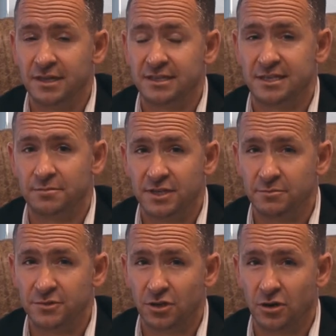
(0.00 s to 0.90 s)
The
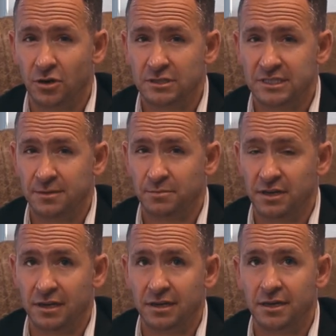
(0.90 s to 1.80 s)
symptoms are
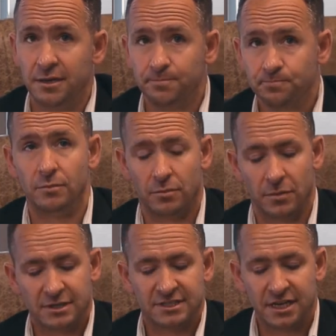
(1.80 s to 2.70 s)
typically
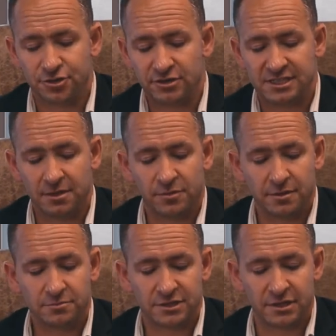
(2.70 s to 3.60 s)
sensory
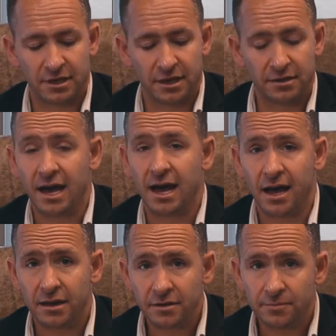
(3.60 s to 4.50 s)
symptoms in the
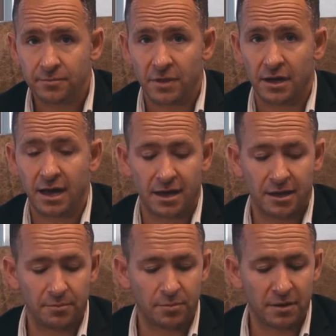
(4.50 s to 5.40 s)
hand,
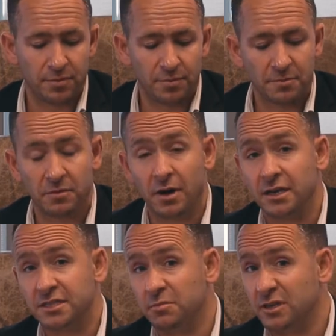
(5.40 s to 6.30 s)
and people
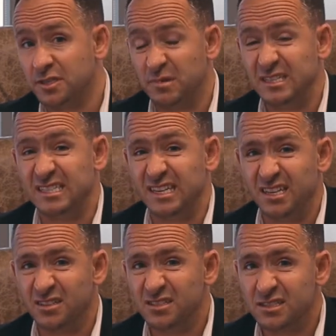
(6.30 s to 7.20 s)
might experience pins and
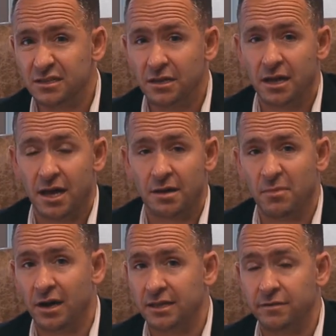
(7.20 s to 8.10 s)
needles and
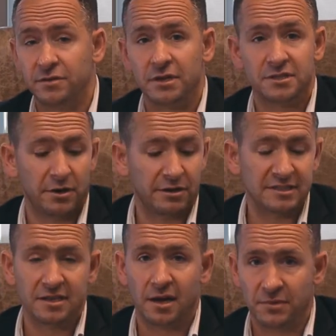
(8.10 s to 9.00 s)
might even
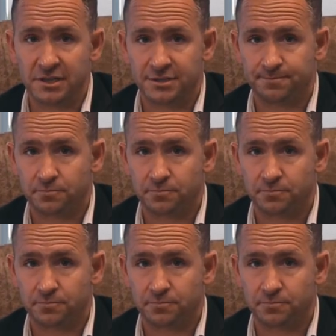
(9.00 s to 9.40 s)
experience numbness.